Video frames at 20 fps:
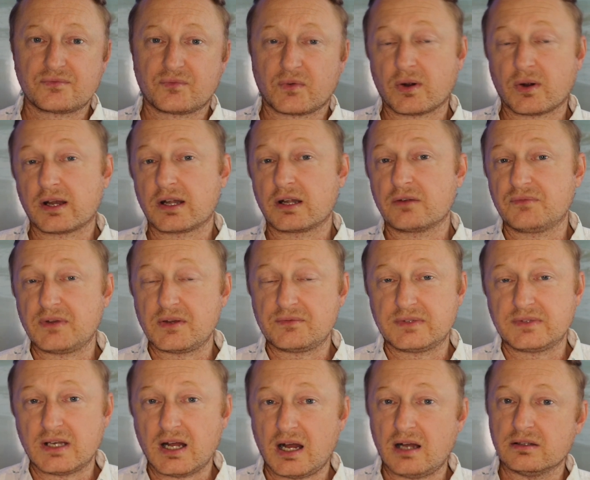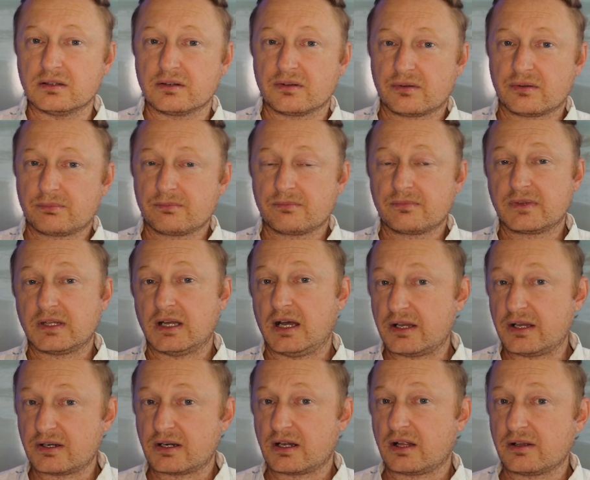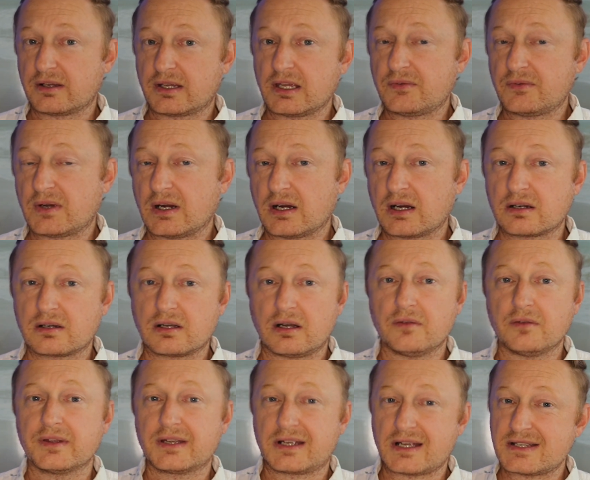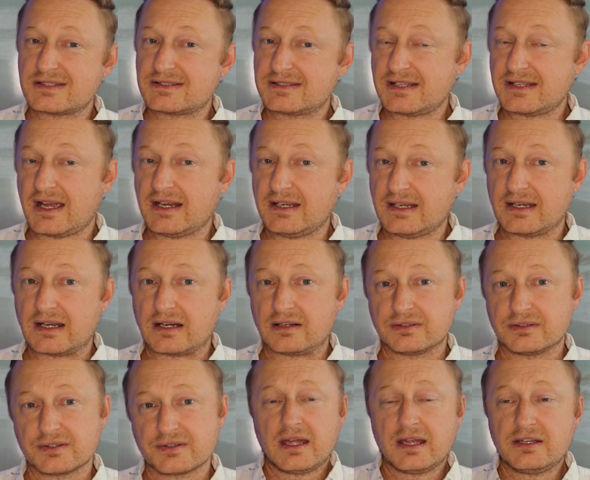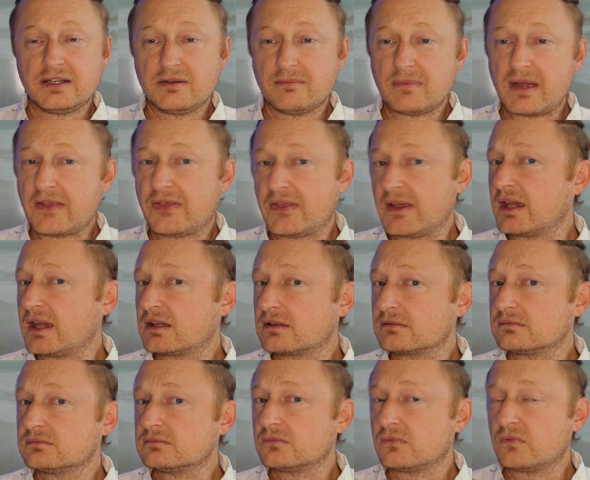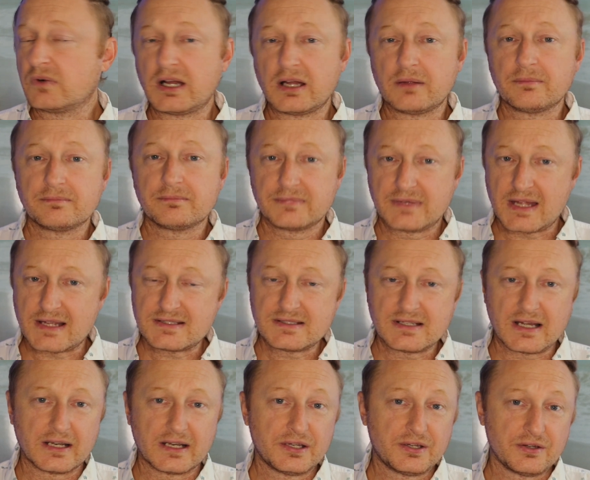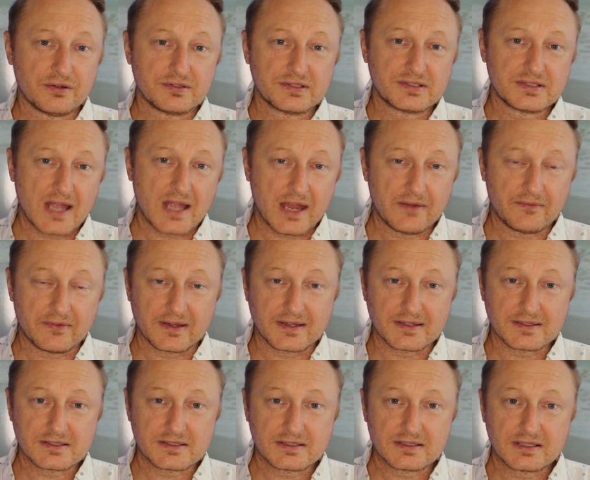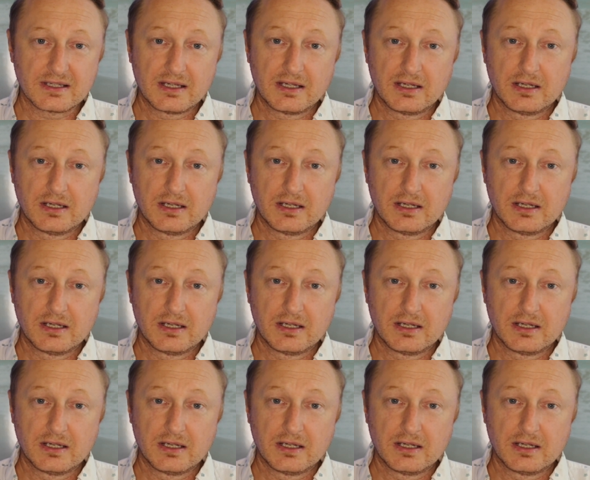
$450. The $100 gift card only costs $90. And you may think, well, that's not a huge savings.